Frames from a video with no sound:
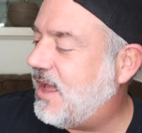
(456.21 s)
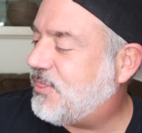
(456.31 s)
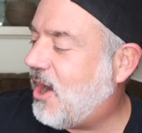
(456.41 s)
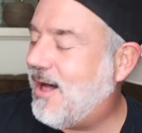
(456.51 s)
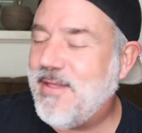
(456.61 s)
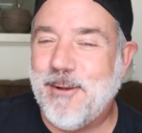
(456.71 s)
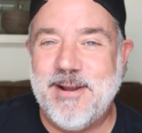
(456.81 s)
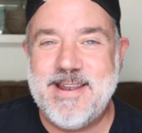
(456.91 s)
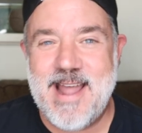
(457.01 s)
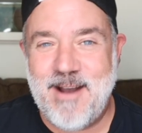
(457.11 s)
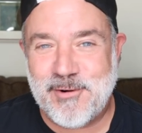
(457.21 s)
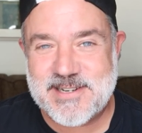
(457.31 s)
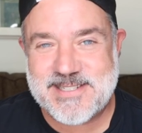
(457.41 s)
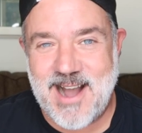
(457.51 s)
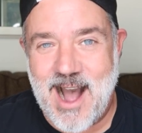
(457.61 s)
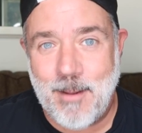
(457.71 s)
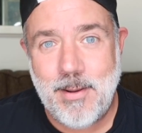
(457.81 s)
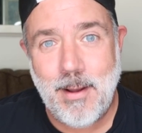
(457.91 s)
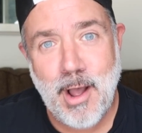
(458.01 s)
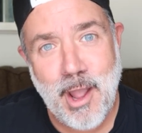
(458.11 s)
thought they would never
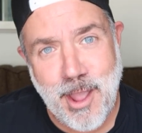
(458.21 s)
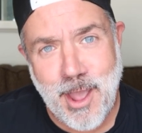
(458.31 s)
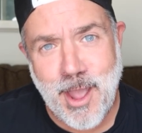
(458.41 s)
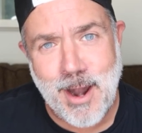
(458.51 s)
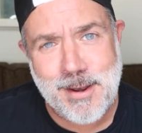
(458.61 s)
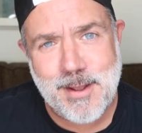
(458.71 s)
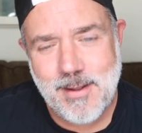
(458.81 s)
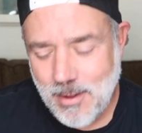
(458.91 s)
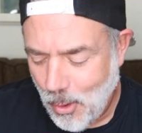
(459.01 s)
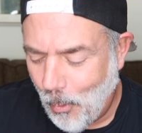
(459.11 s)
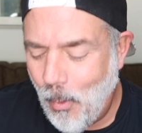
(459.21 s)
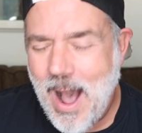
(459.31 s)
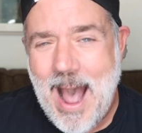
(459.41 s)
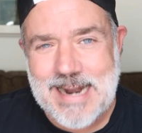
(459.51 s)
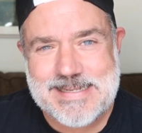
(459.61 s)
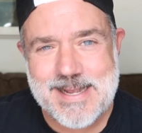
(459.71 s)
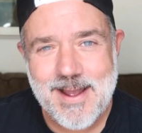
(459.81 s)
stop. End. What?